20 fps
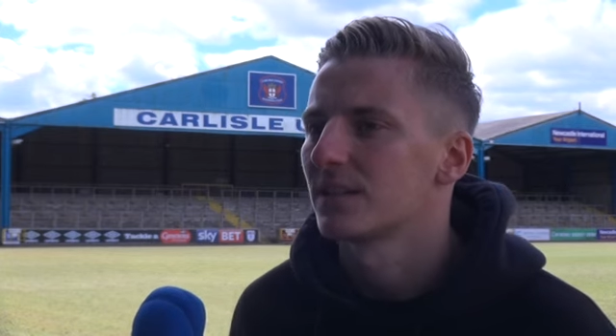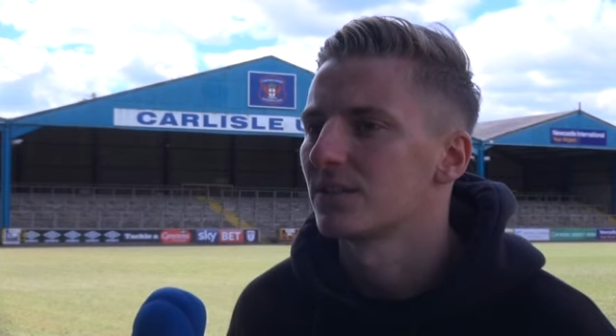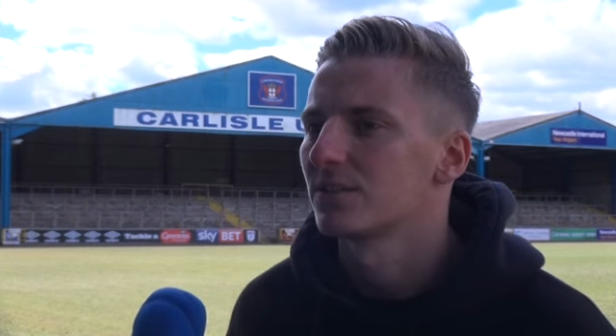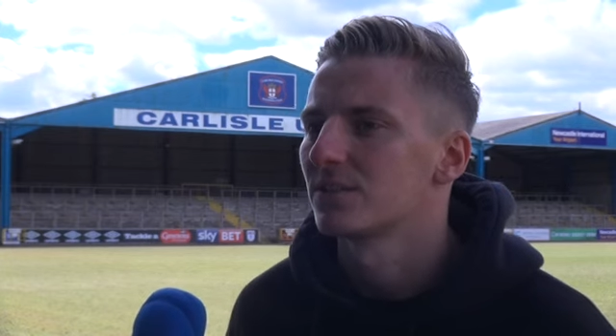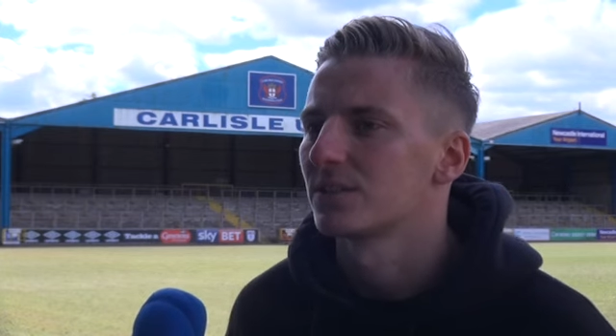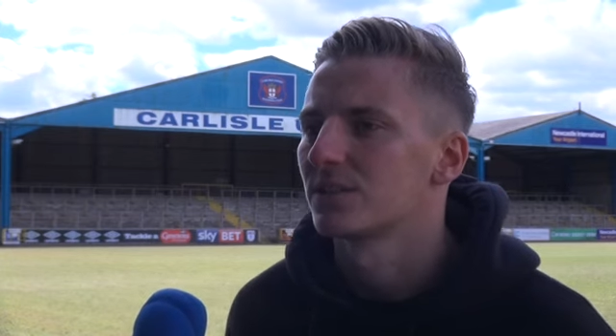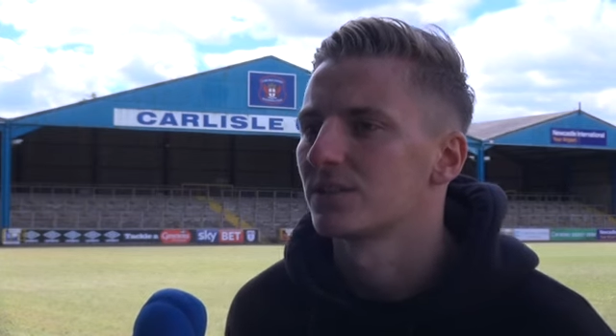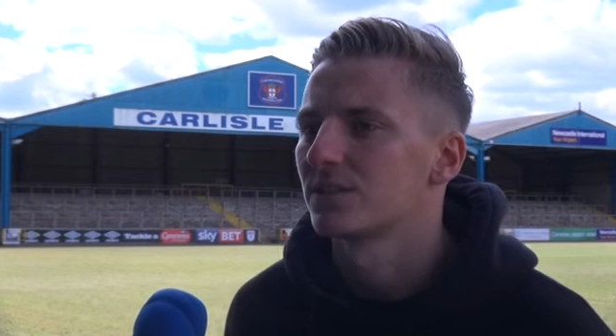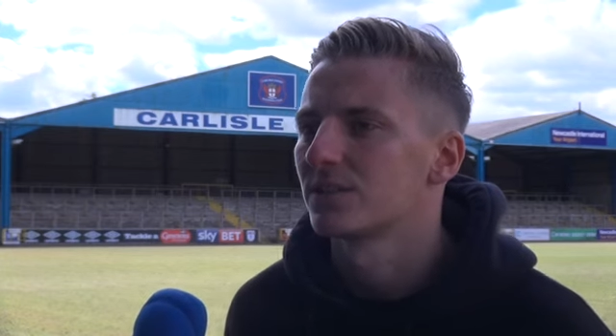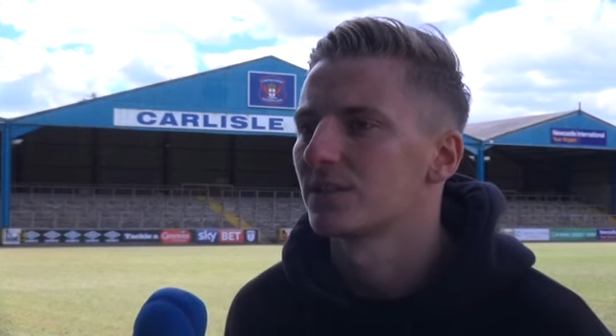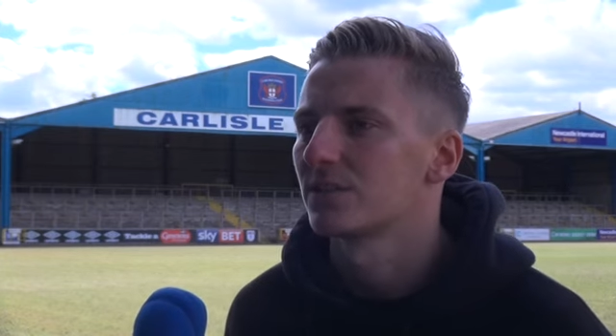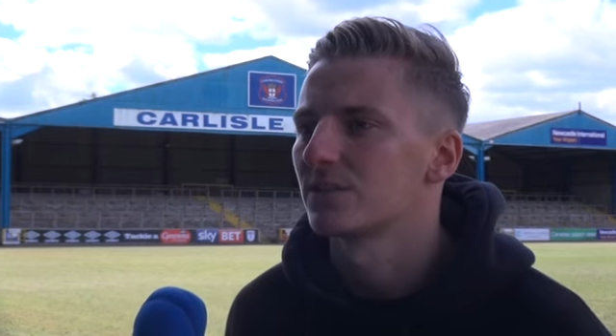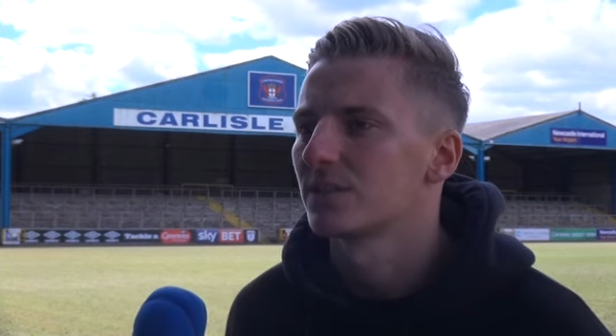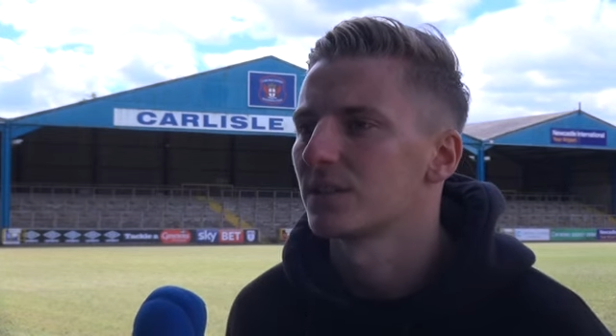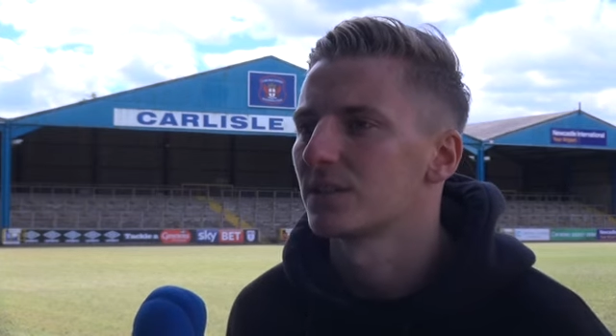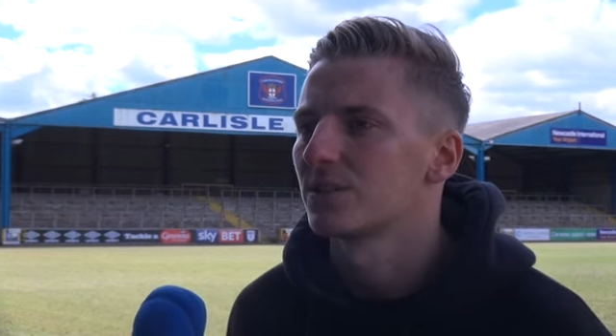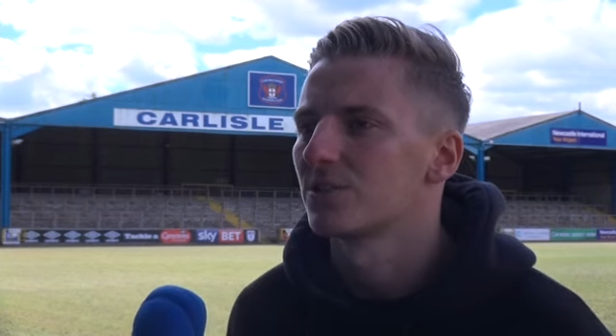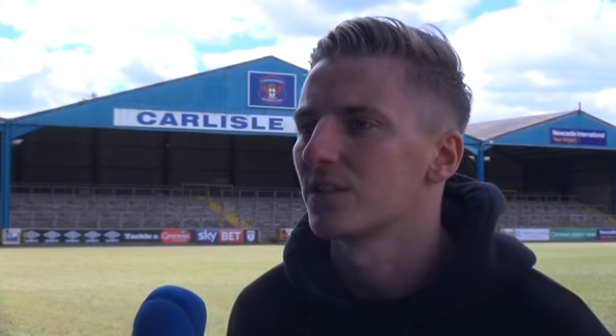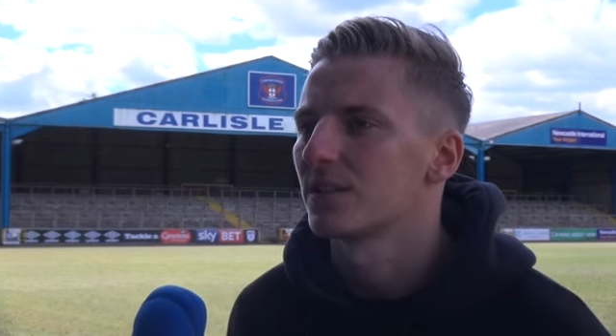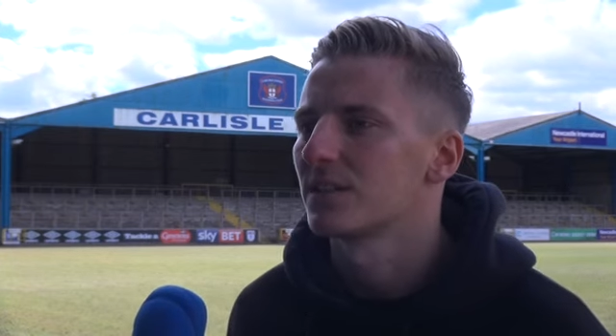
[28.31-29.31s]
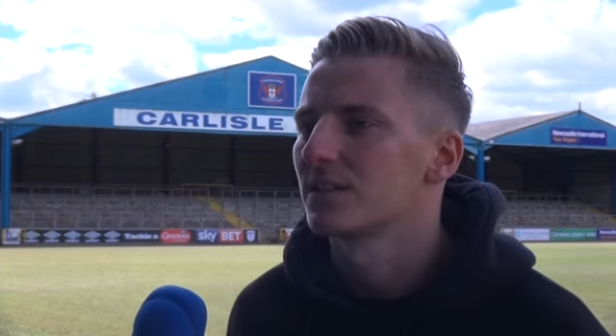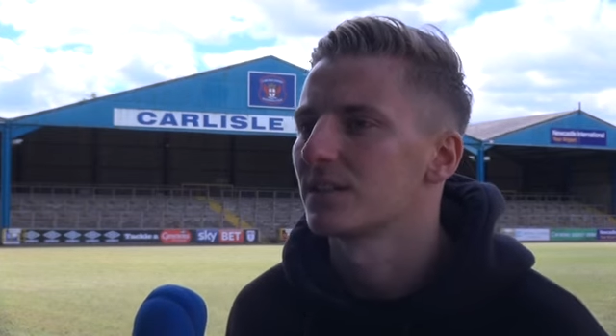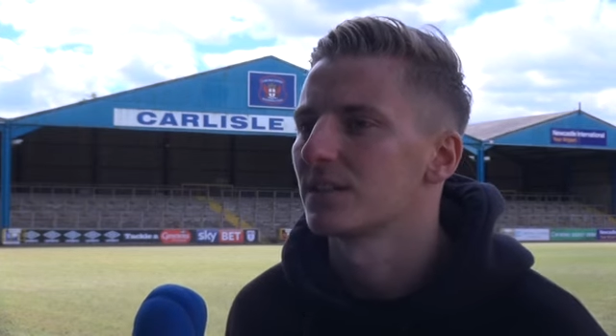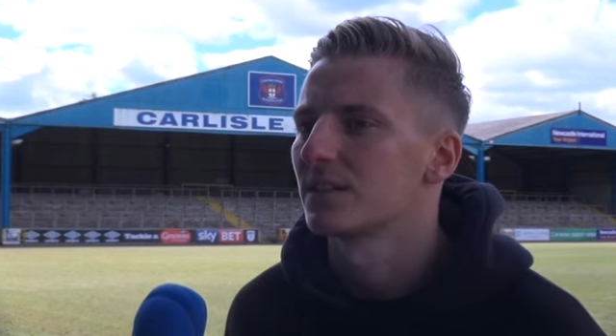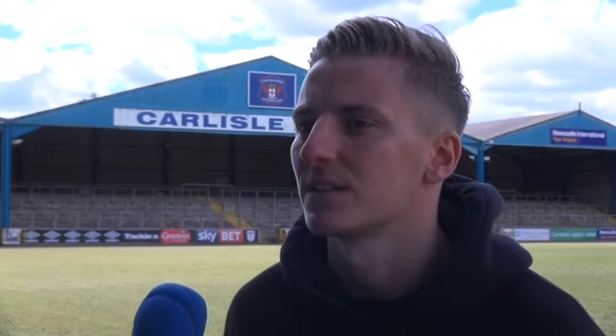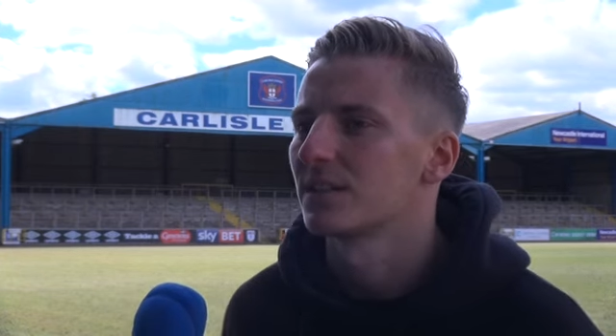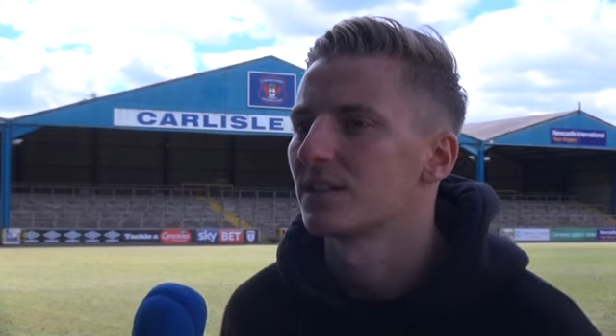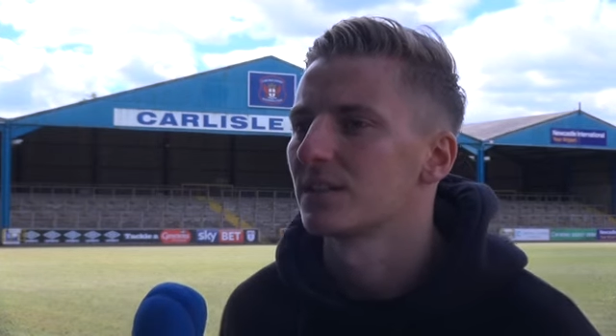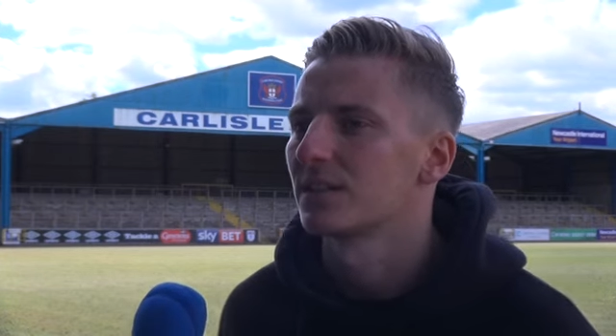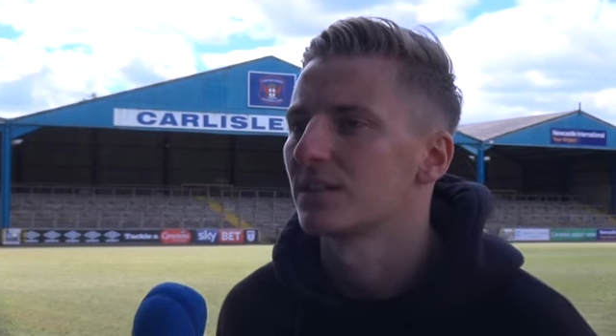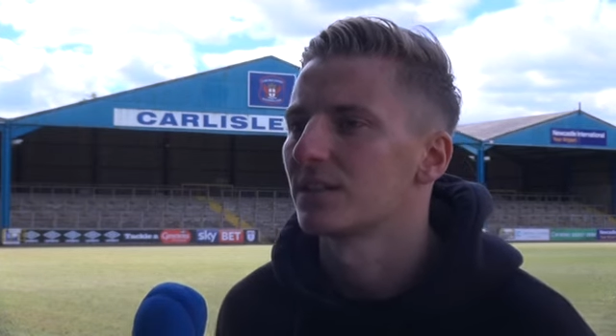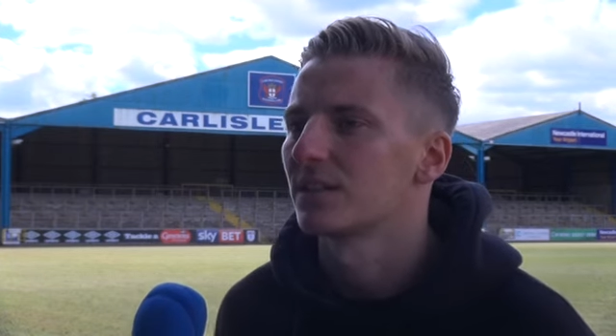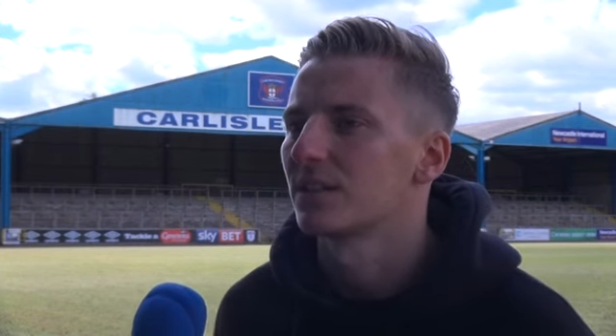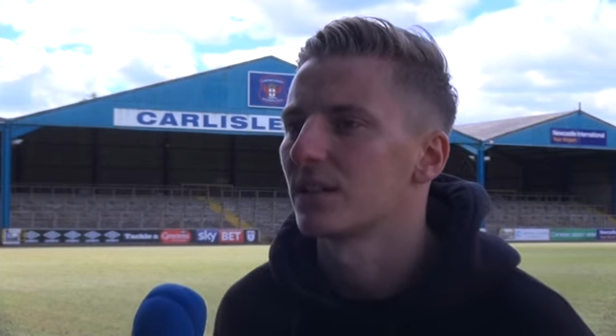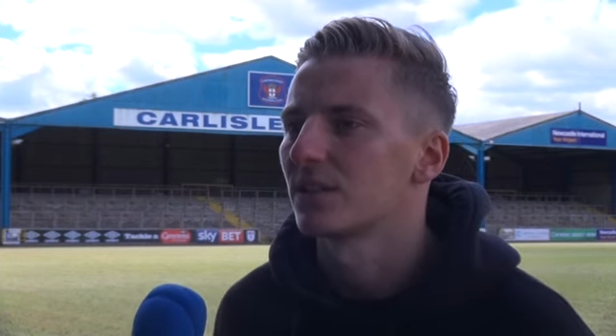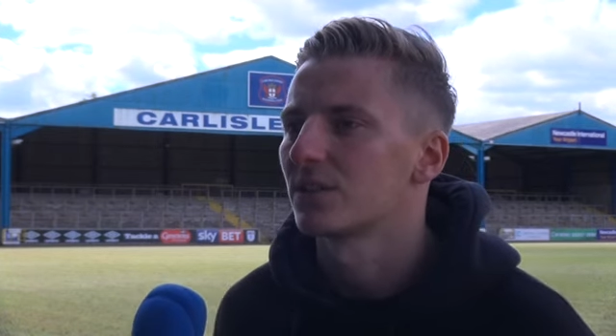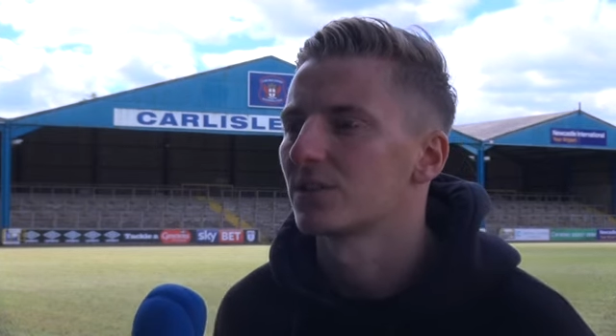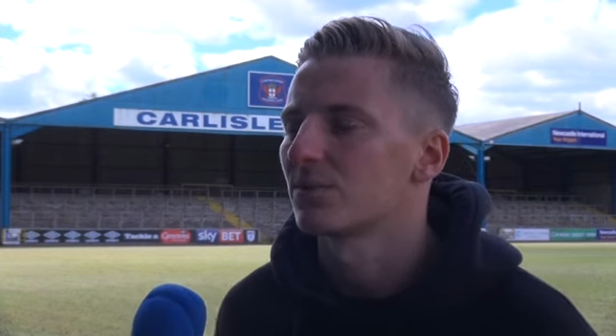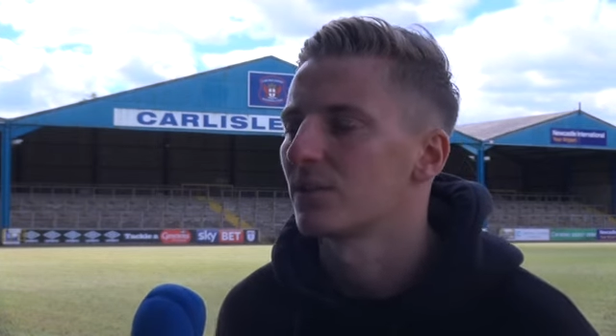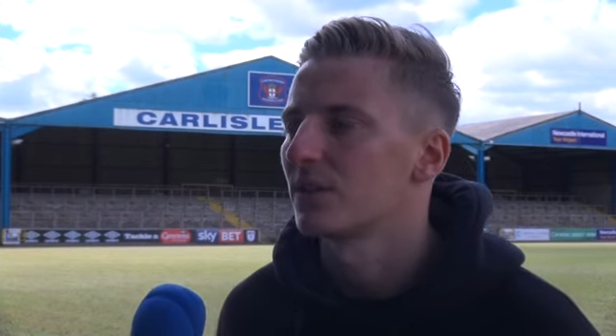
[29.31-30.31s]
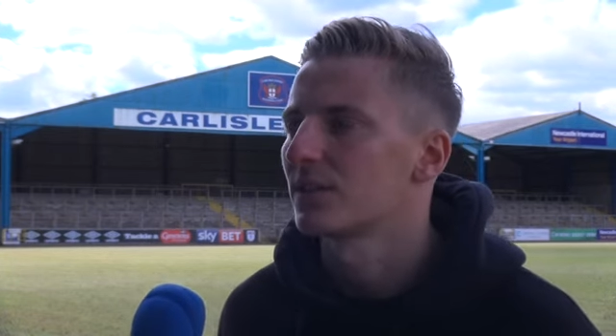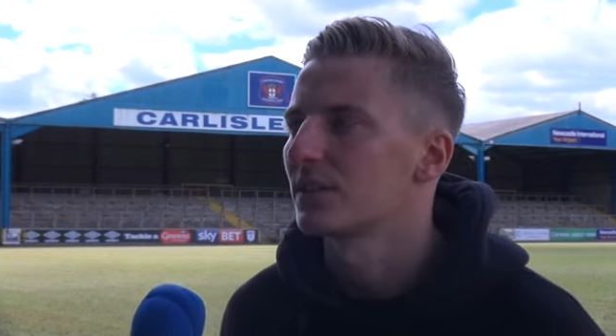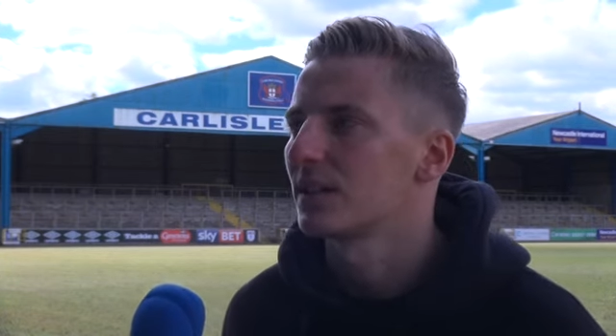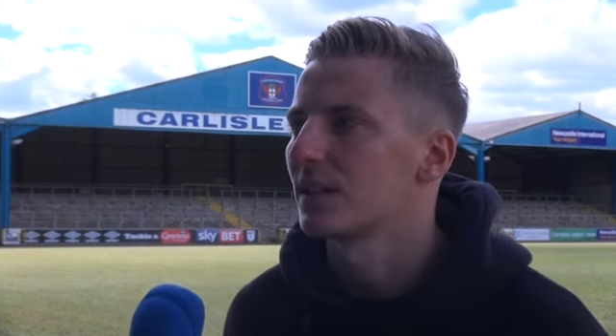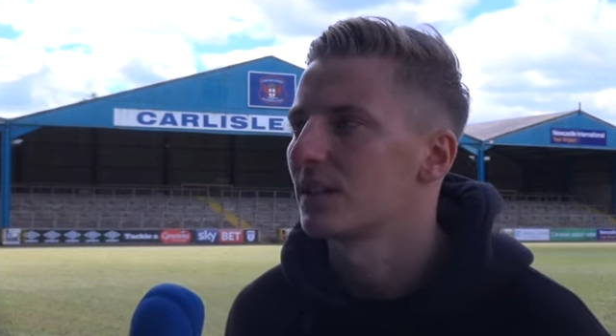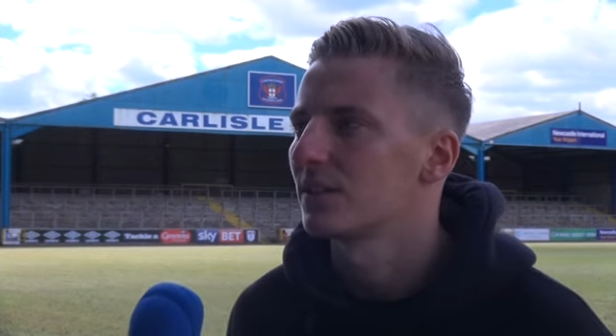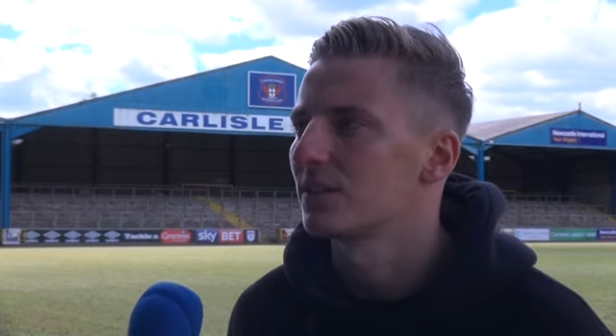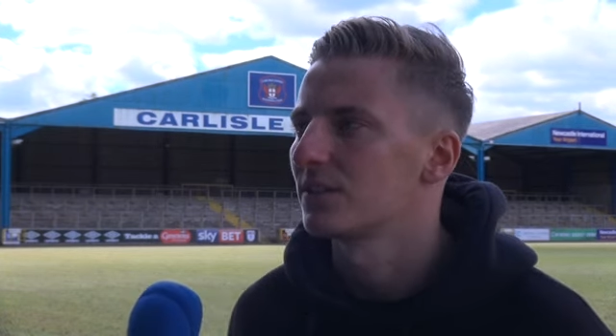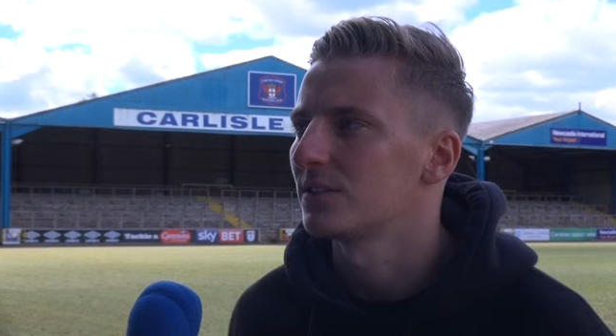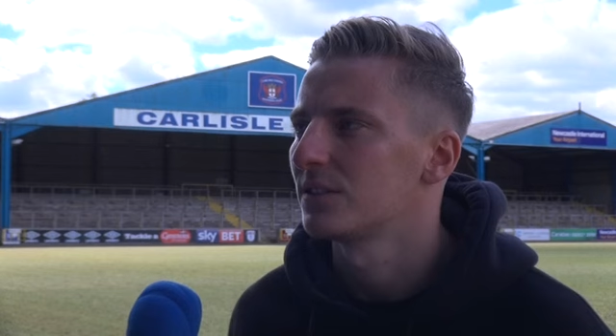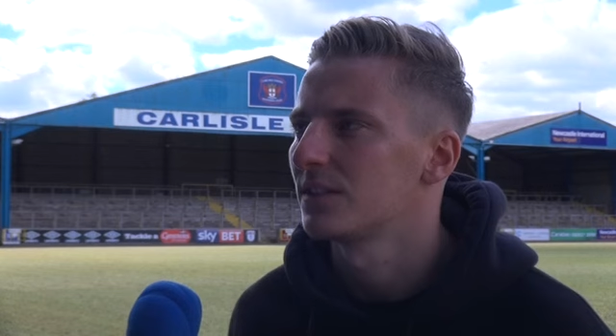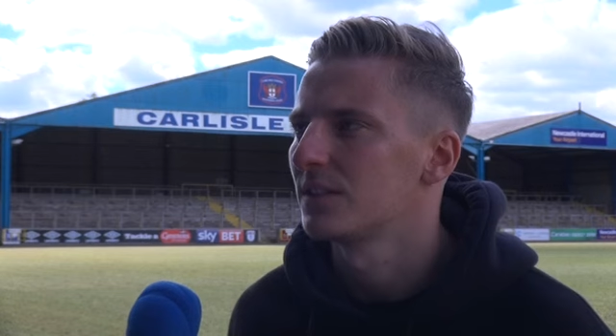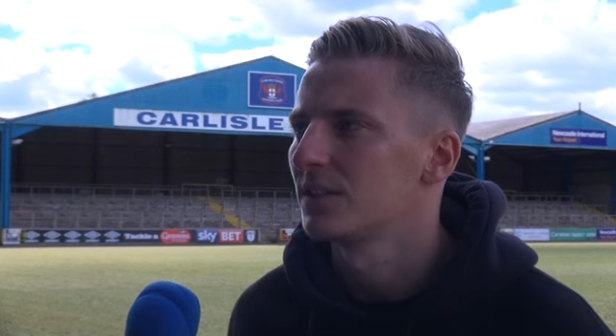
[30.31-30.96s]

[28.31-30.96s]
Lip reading: it was interesting and I just wanted to get it done.